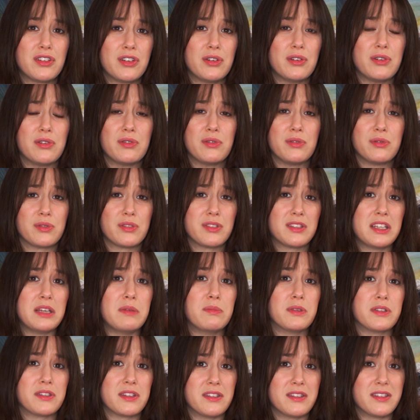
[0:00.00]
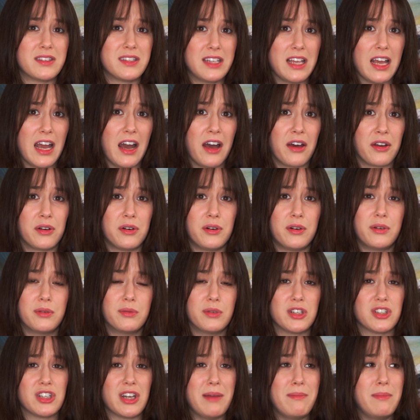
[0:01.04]
to Sleepless in Seattle,
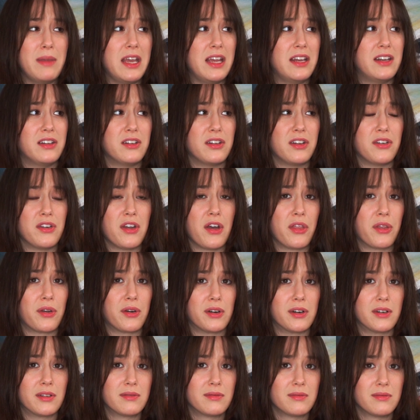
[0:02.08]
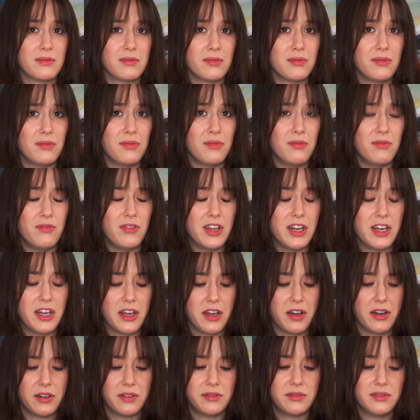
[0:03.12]
which I made in another
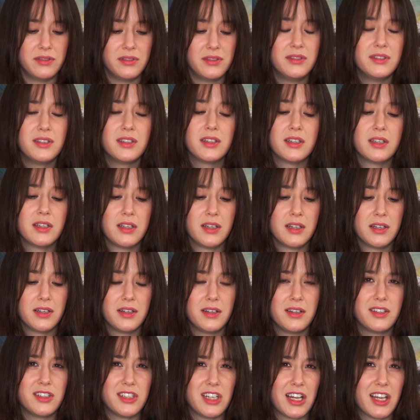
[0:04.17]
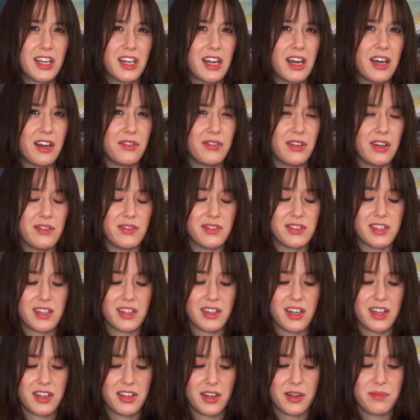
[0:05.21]
video. Check it out if you haven't seen
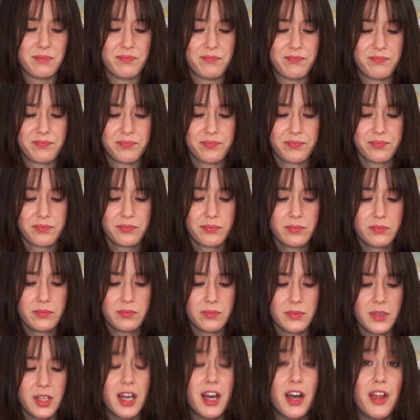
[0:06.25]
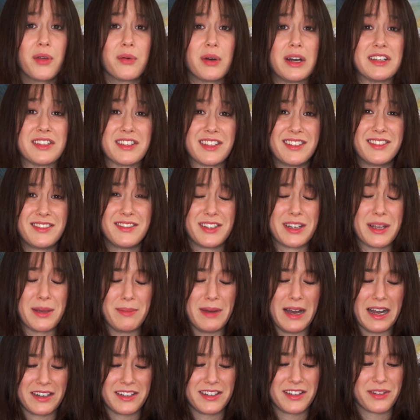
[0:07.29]
that yet. Otherwise, we'll get
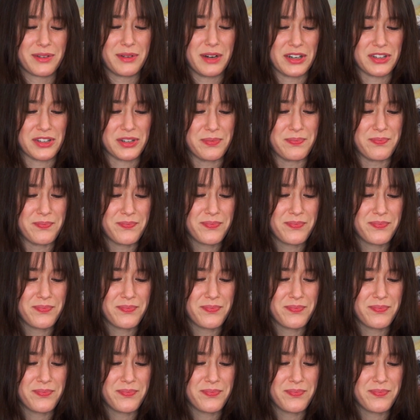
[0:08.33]
back to the question.